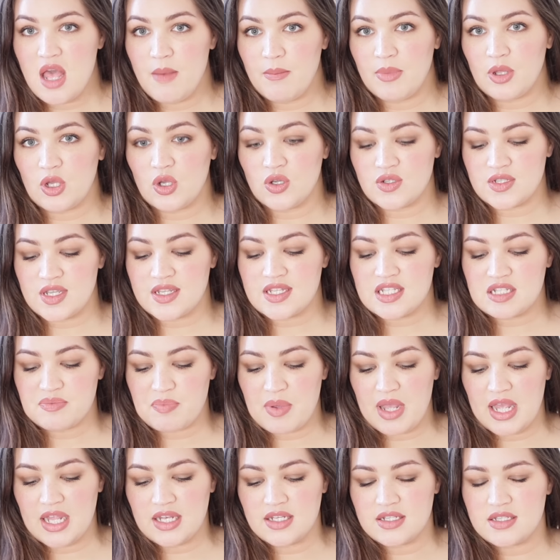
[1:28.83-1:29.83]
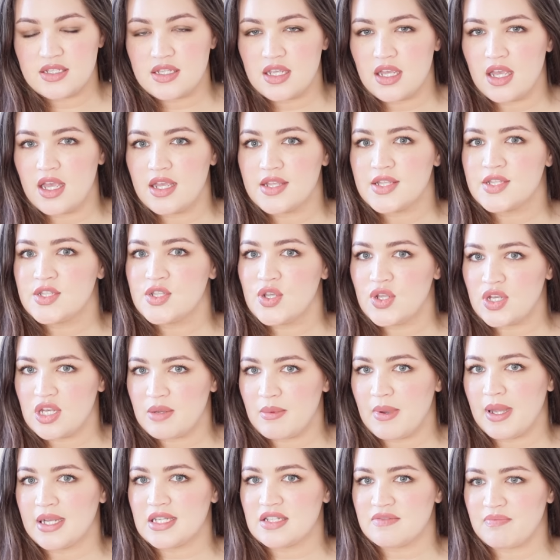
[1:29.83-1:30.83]
Because I spent a certain
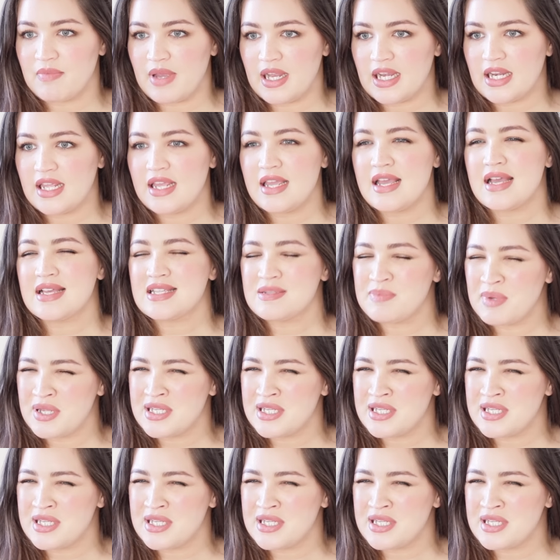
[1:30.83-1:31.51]
amount of money,